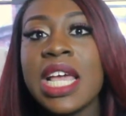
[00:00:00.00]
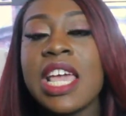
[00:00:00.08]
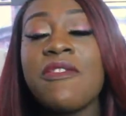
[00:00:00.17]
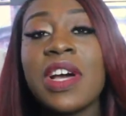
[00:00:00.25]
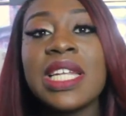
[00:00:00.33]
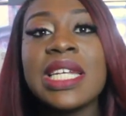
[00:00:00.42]

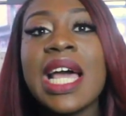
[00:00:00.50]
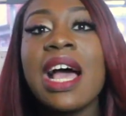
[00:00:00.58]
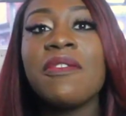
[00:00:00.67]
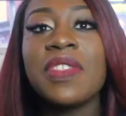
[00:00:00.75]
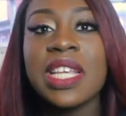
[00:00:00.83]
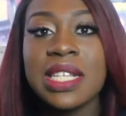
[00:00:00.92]
if I didn't
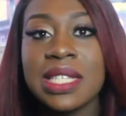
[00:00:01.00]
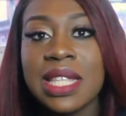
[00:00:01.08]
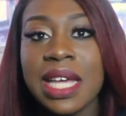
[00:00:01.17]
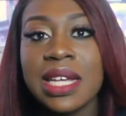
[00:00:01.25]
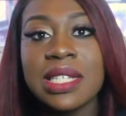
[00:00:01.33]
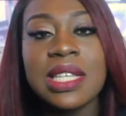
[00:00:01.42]
have these
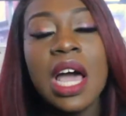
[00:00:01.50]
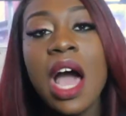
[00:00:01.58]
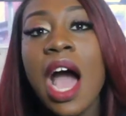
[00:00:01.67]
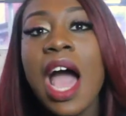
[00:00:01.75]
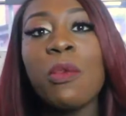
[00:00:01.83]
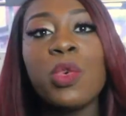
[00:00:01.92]
things,
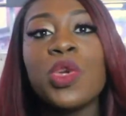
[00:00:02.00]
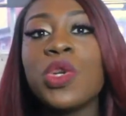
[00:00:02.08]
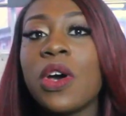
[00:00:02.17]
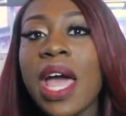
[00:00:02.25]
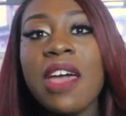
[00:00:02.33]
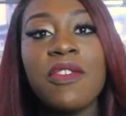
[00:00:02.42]
I would
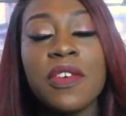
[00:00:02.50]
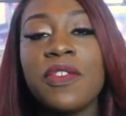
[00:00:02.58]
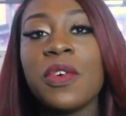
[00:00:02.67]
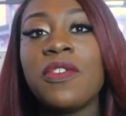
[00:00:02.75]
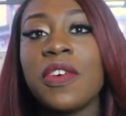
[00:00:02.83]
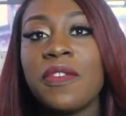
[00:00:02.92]
not ever
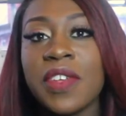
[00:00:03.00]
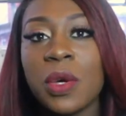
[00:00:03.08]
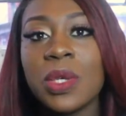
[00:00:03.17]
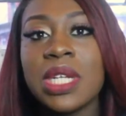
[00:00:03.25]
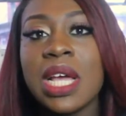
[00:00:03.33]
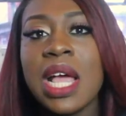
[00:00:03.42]
feel
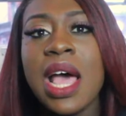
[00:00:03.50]
fulfilled.